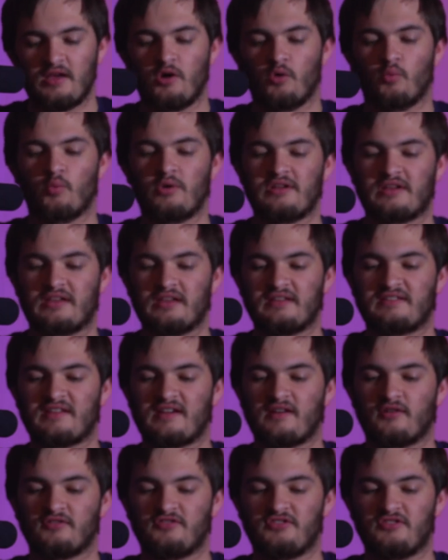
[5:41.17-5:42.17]
when you get
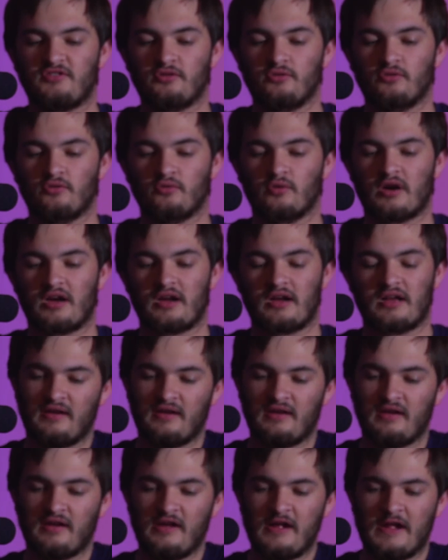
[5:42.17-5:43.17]
down to
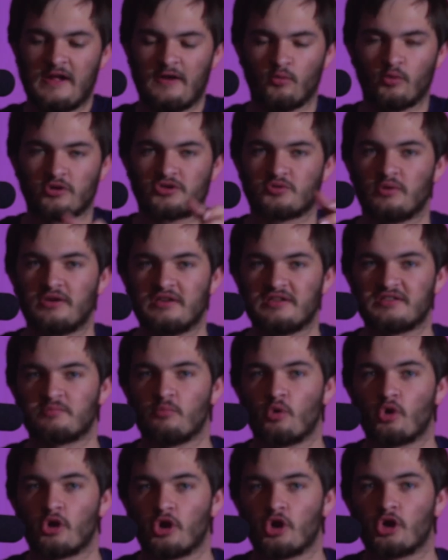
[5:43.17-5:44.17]
which one is
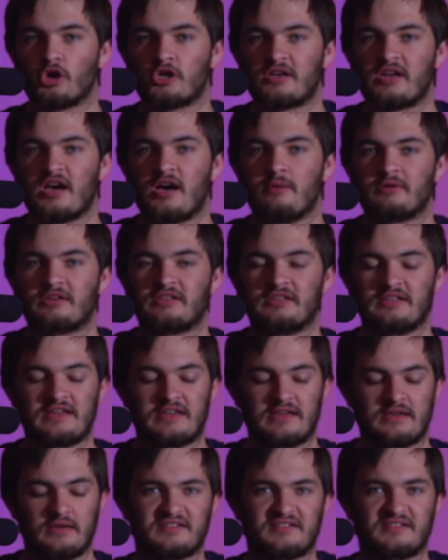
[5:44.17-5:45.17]
more
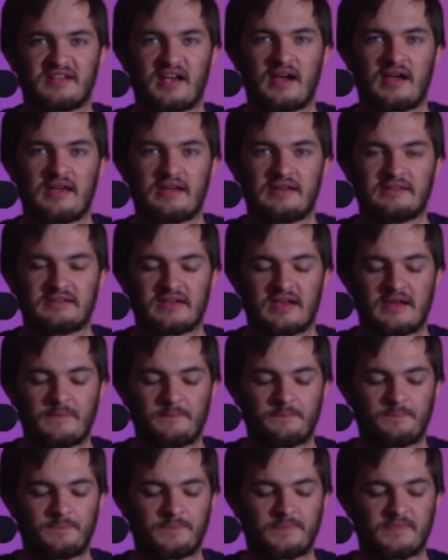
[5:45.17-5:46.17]
ergonomically designed,
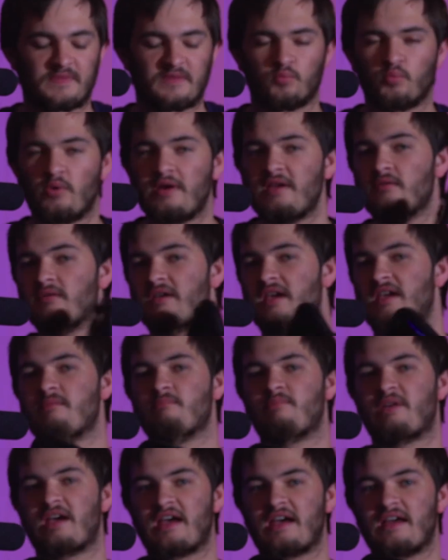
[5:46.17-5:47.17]
the Wii U
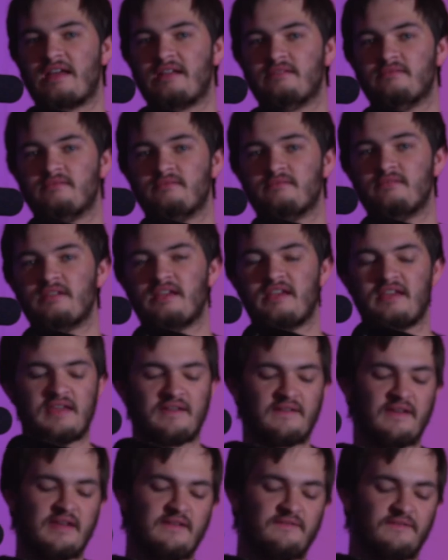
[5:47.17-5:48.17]
gamepad,
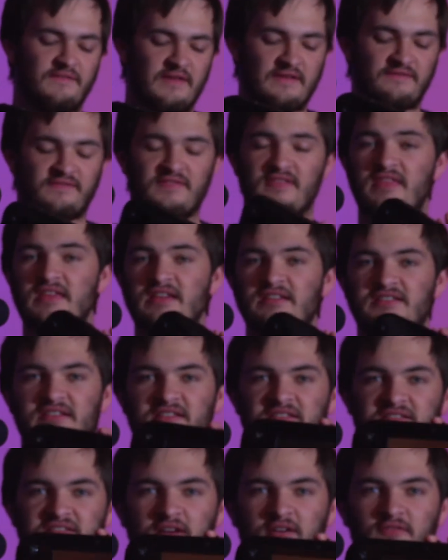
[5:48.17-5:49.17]
if this
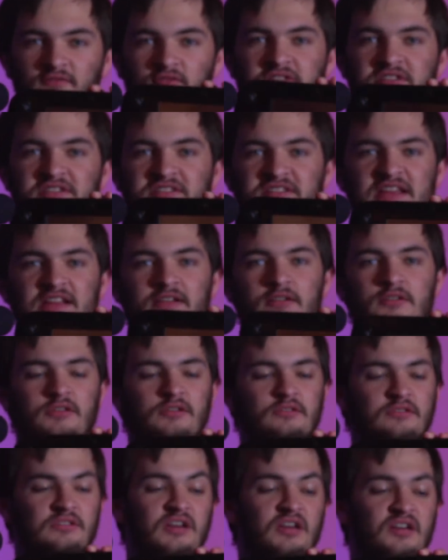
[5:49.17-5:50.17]
itself was a
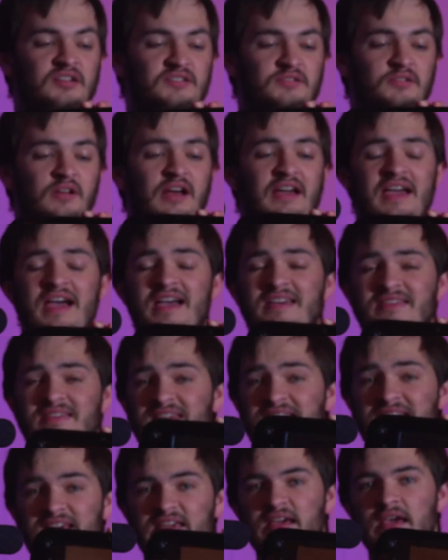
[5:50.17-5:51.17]
standalone console, I
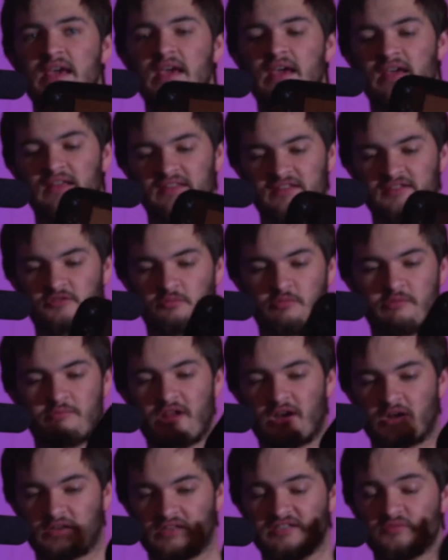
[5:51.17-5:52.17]
think this would be
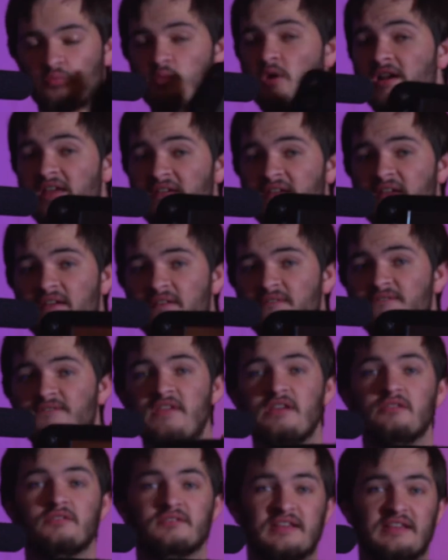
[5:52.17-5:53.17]
better, because one, it
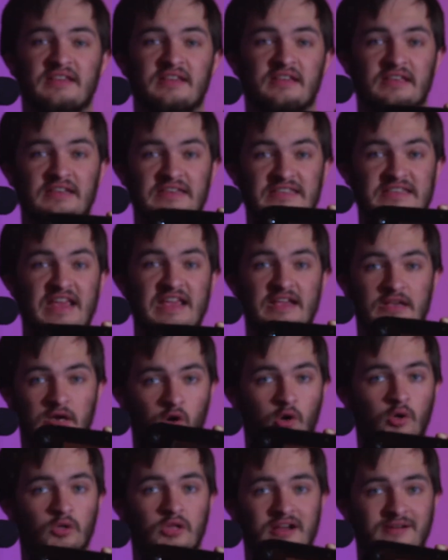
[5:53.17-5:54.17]
feels like it can take
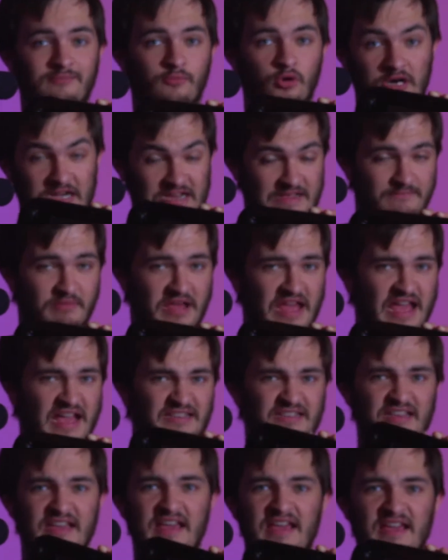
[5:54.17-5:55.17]
a whole lot more
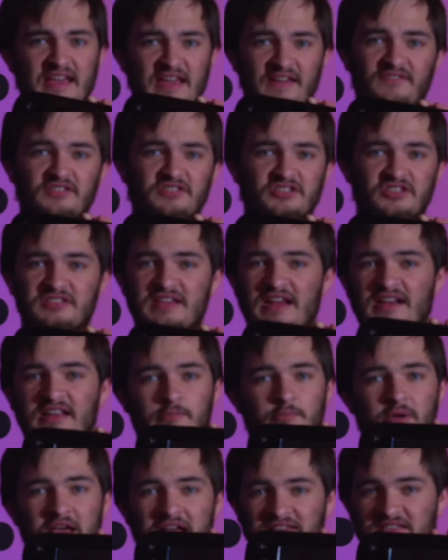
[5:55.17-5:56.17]
impact. If this just had a
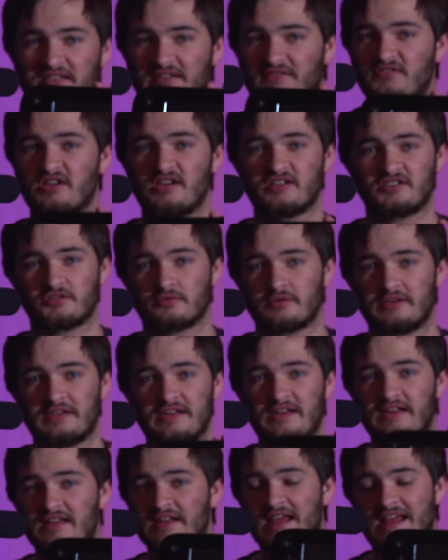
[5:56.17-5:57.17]
capacitive touchscreen
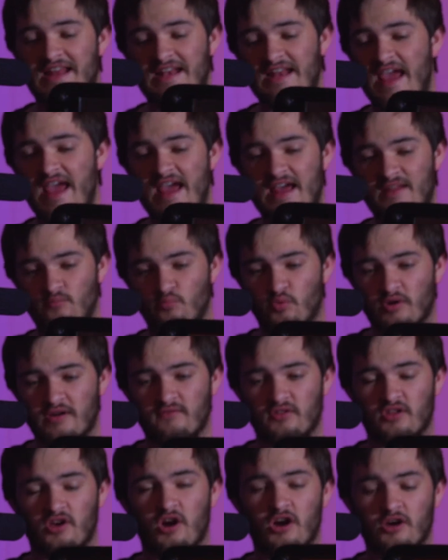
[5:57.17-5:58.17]
in it and had
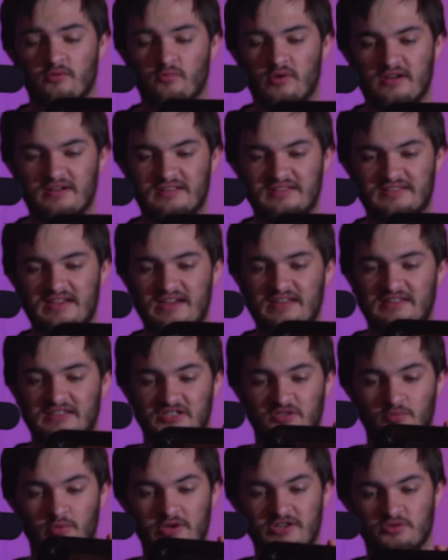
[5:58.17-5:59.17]
whatever the hardware inside the
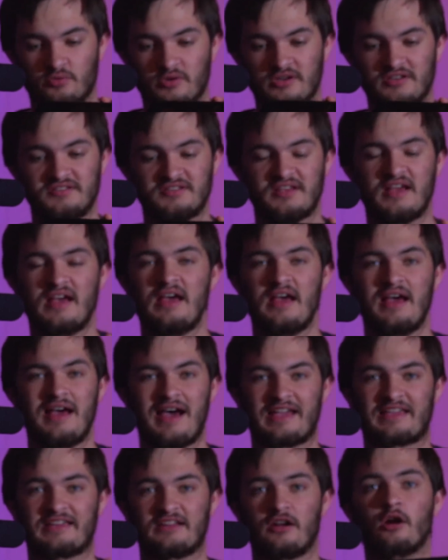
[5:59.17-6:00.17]
Switch was,
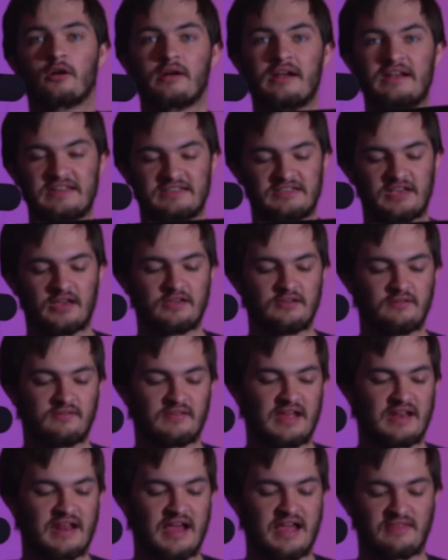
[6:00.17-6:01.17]
I can already tell you
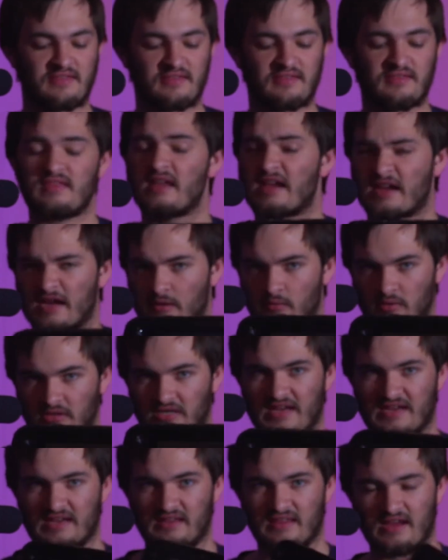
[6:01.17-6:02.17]
that I think I would
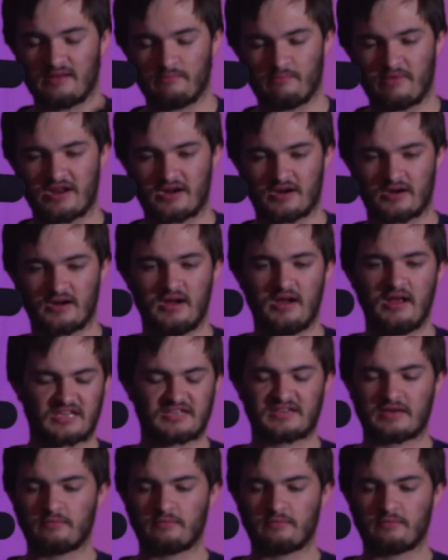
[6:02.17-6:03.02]
like that better, because